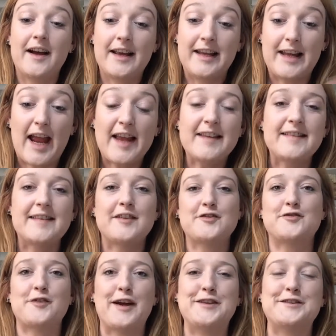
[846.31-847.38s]
yes,
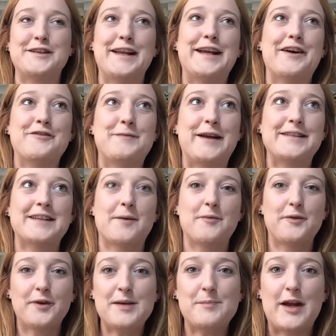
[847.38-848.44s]
strangely, I've picked up
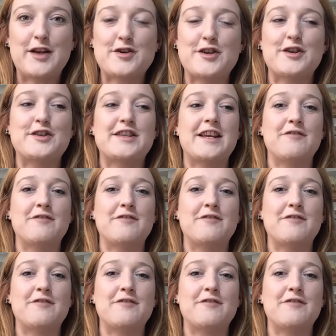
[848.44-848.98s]
3 pictures